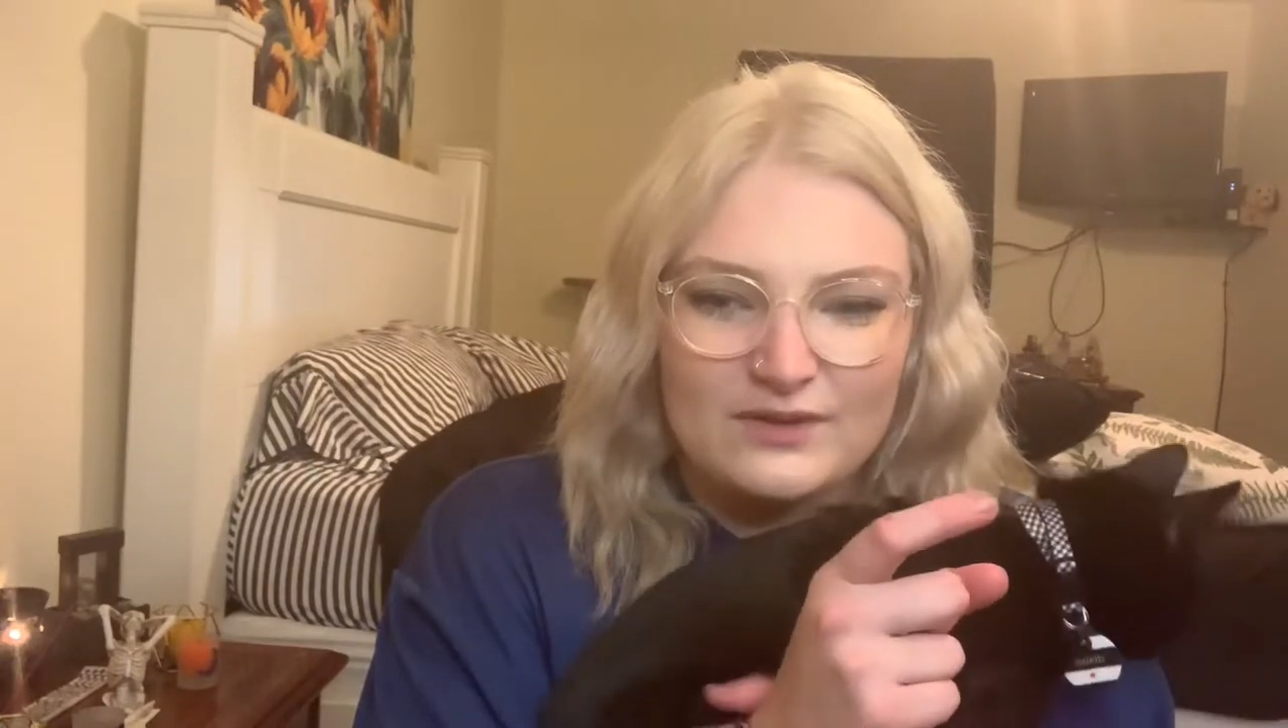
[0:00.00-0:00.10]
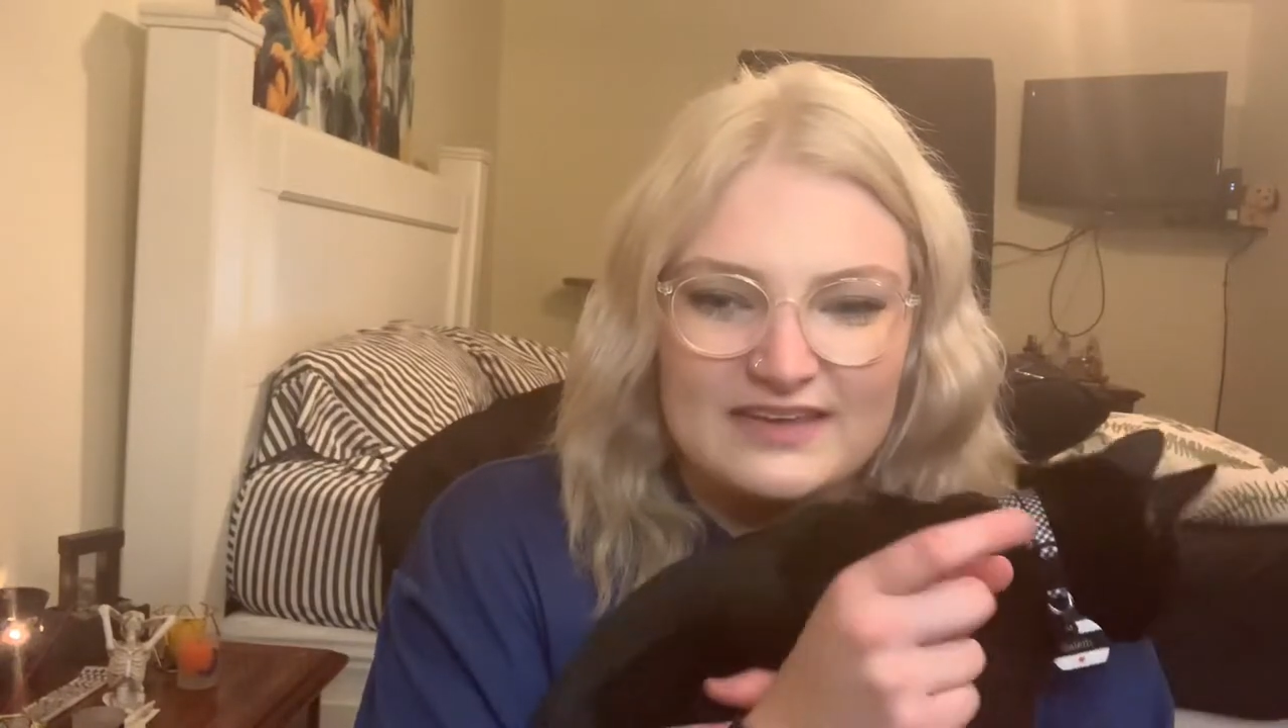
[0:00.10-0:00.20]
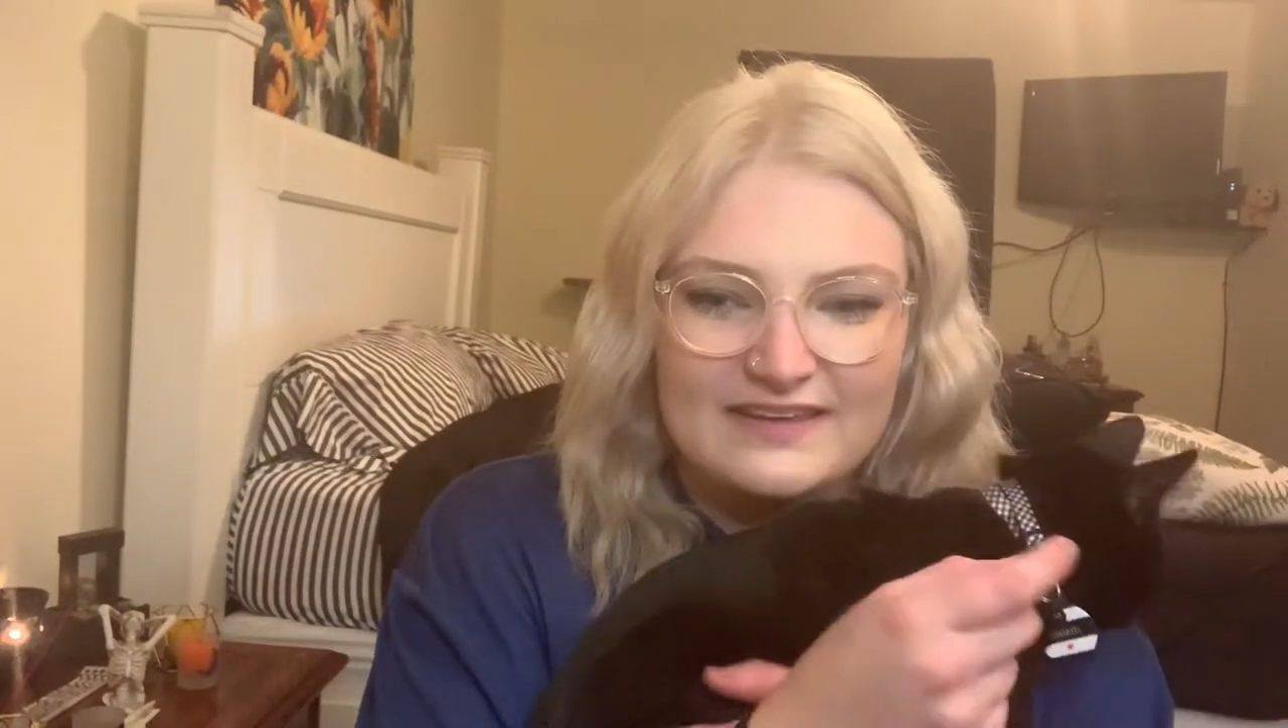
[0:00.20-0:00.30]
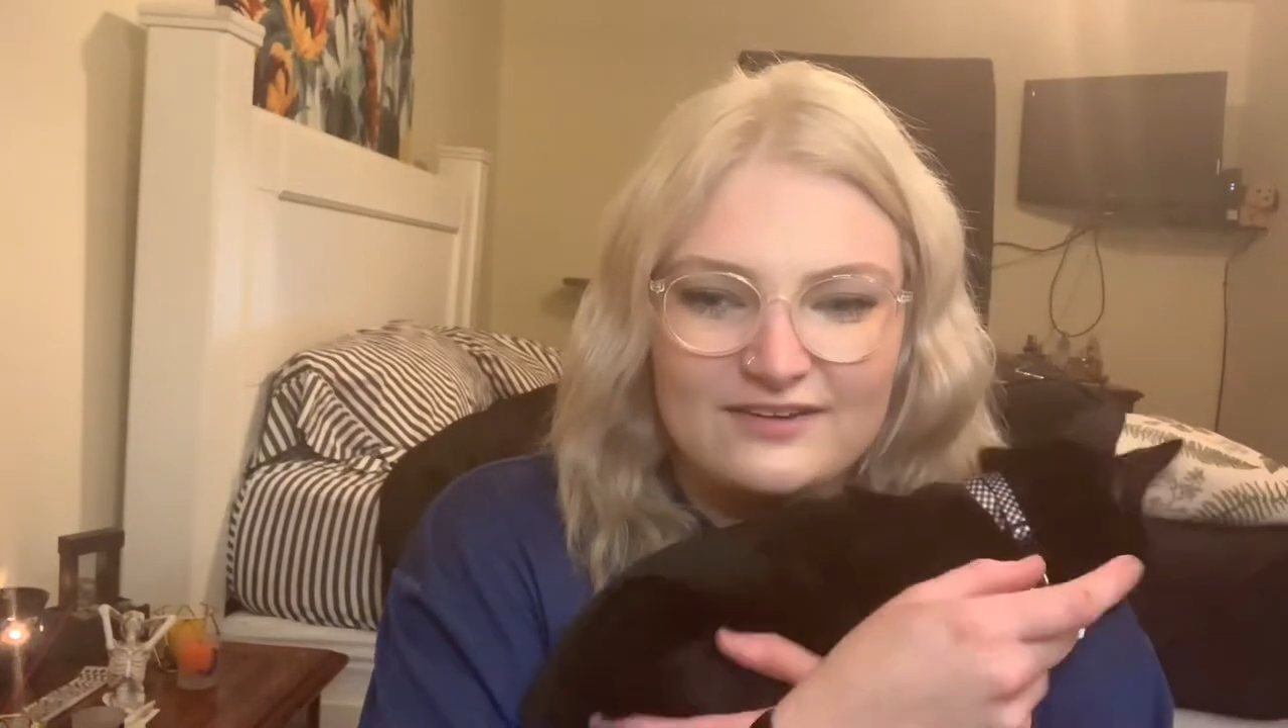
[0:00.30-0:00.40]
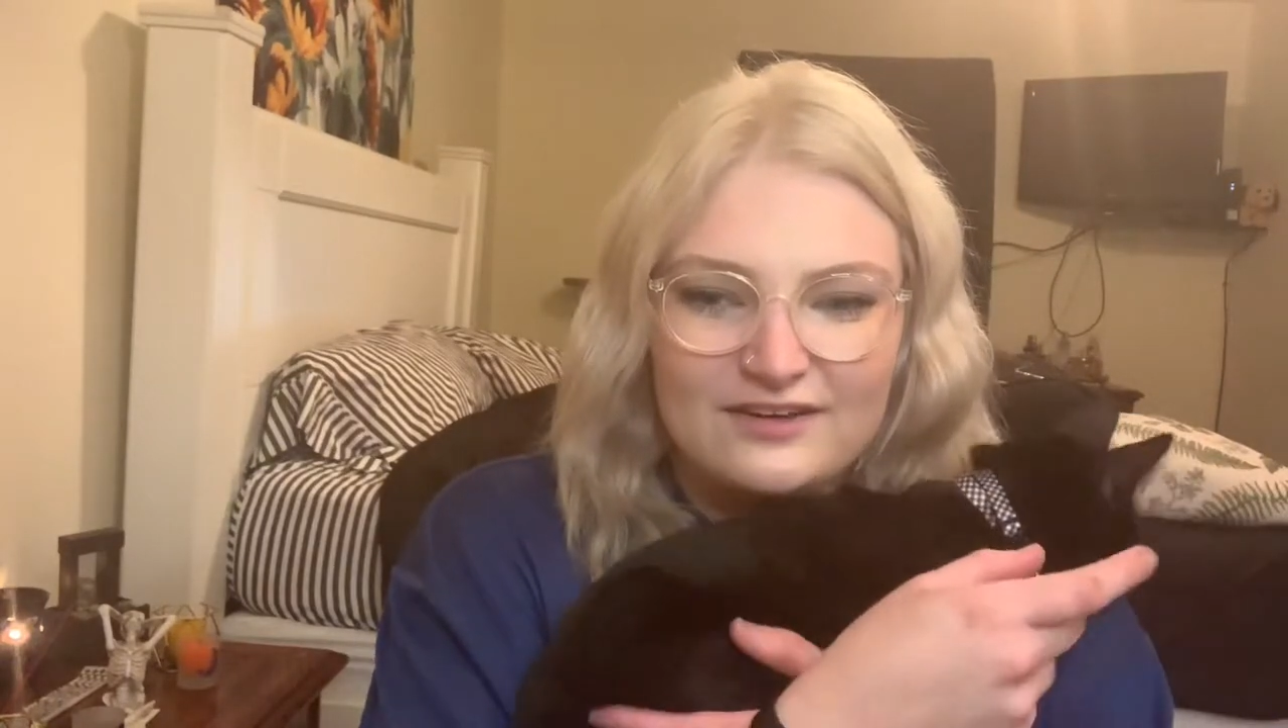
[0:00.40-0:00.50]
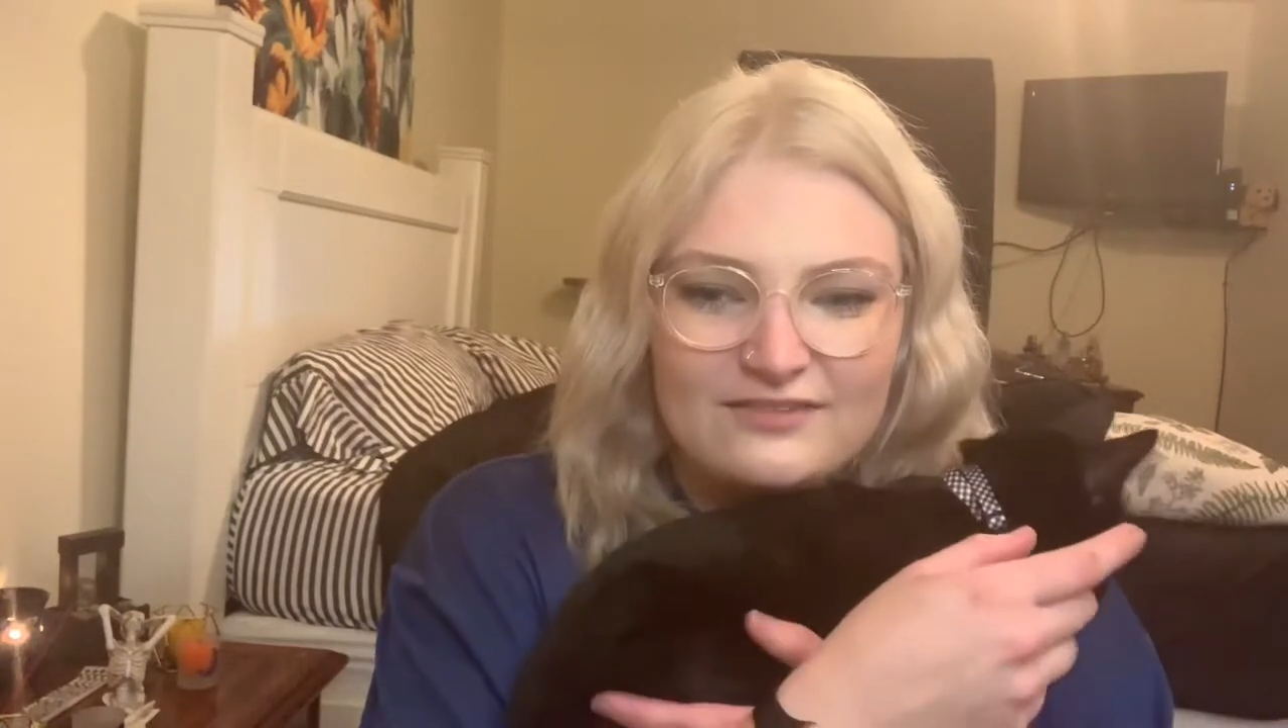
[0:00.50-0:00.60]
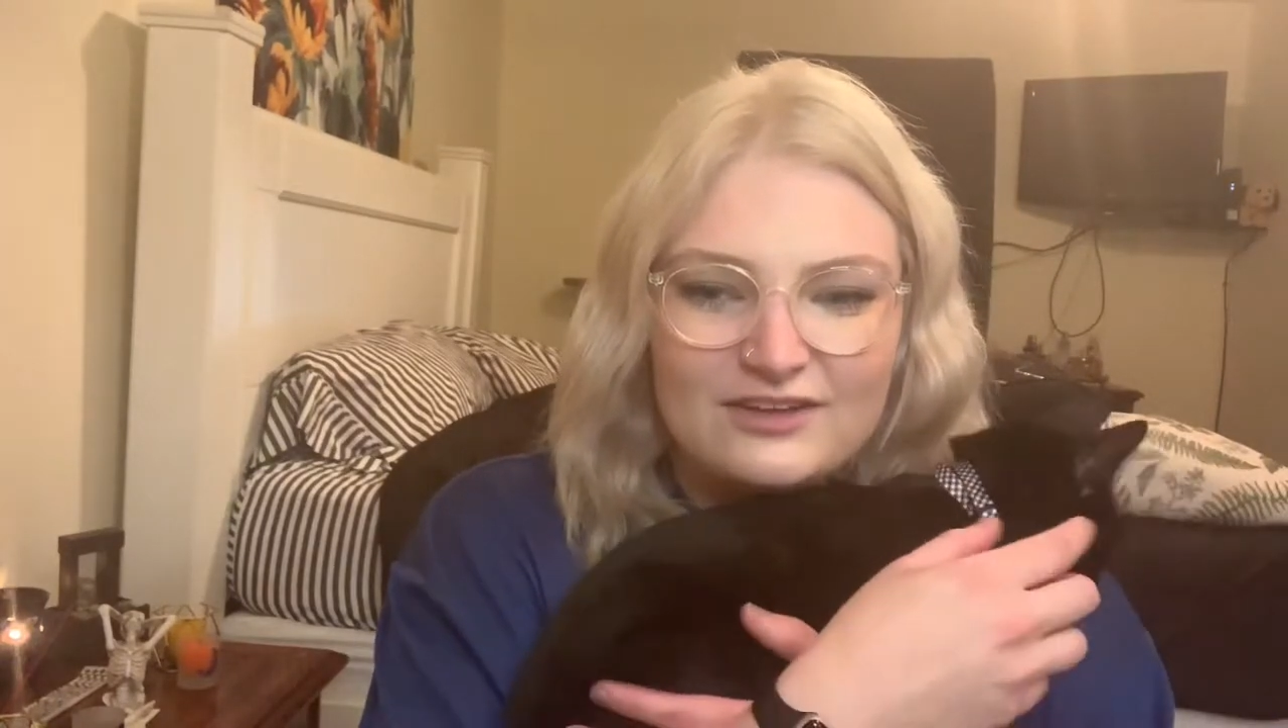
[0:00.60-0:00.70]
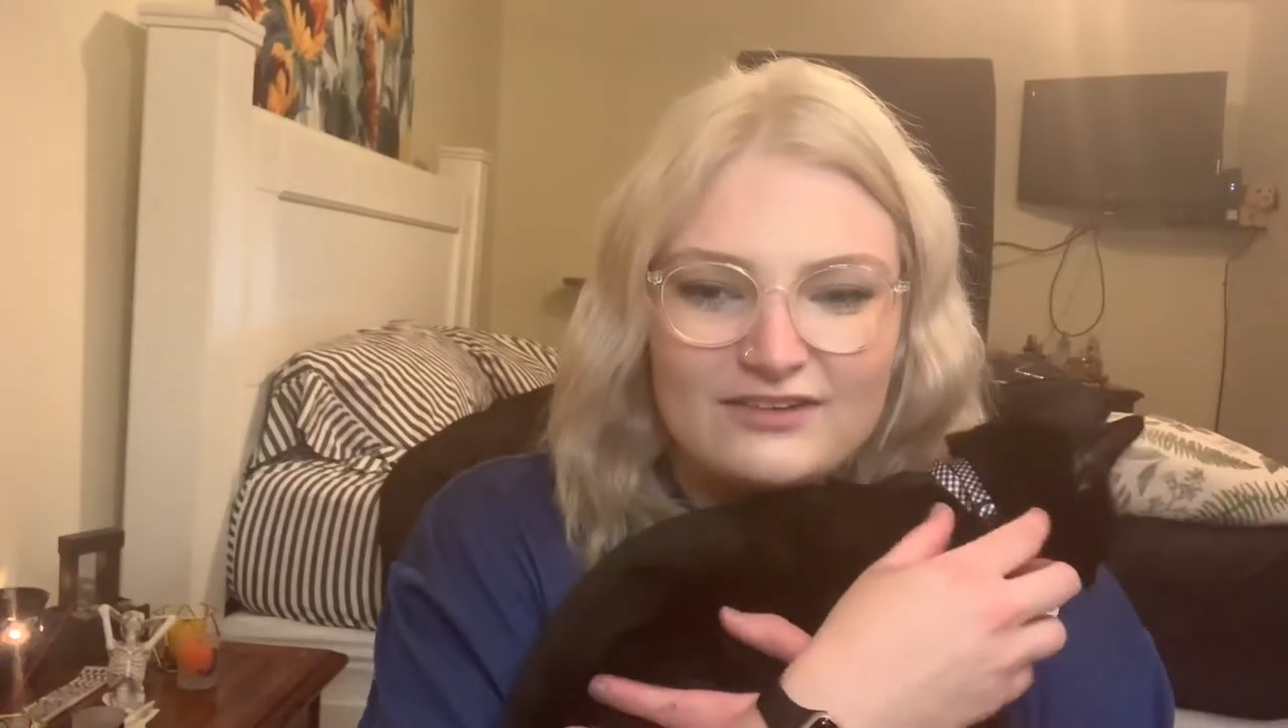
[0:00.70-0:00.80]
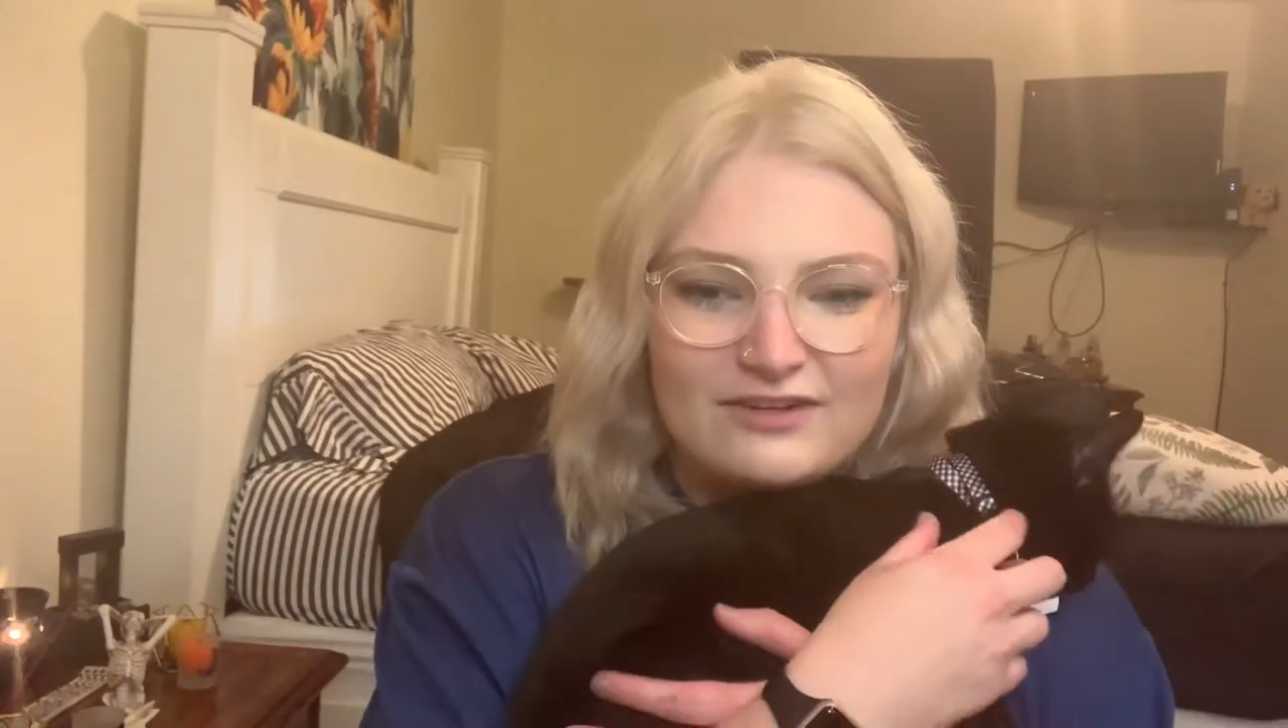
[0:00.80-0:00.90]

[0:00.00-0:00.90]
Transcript: he like couldn't really